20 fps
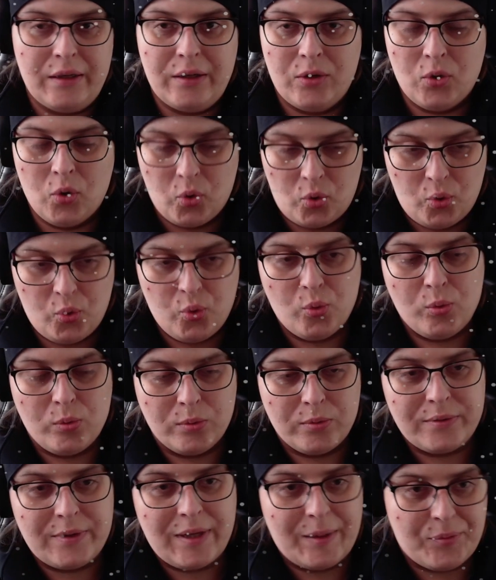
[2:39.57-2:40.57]
or
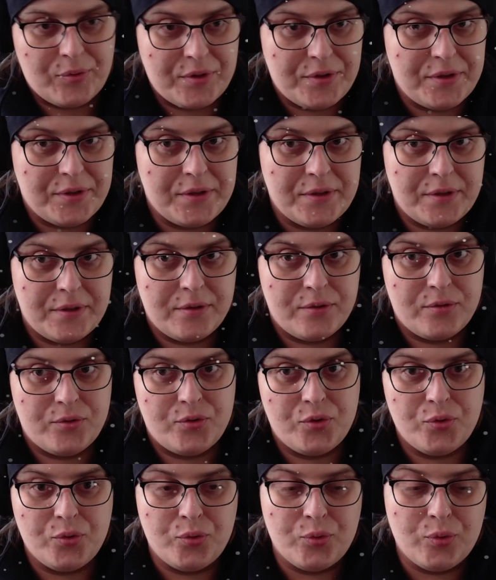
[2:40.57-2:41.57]
cool temperatures
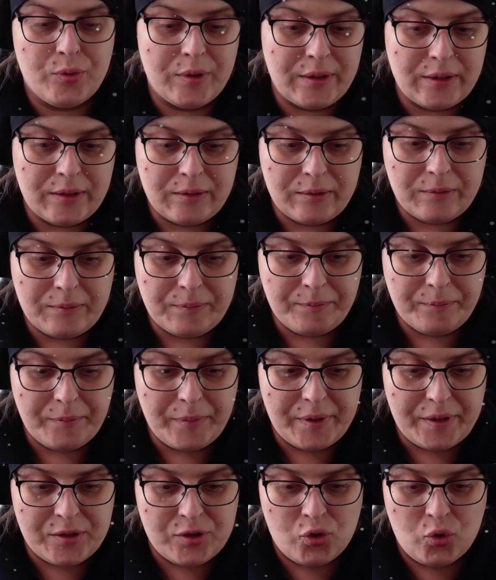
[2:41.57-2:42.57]
to
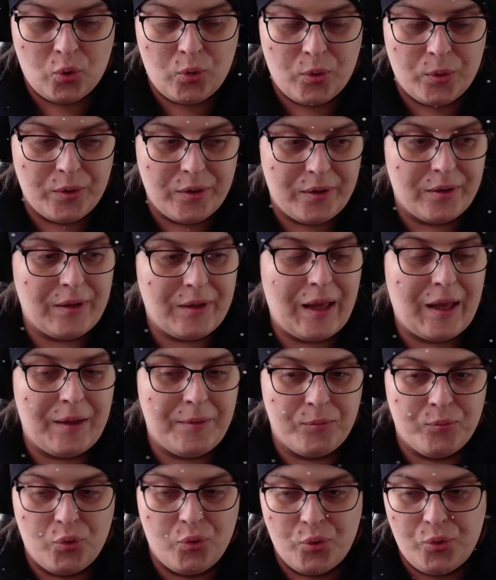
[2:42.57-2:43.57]
be stored,
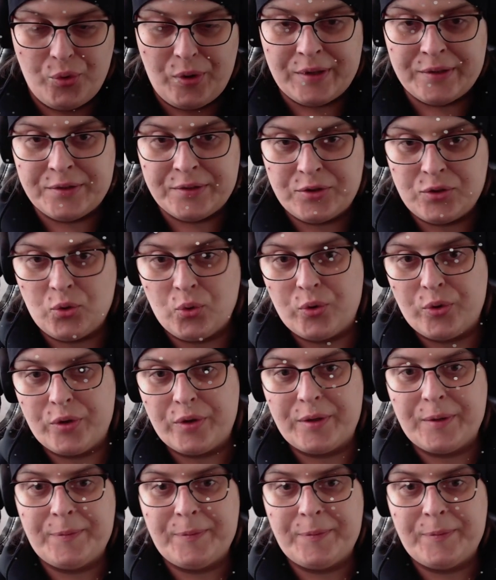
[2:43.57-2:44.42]
brewed and stored.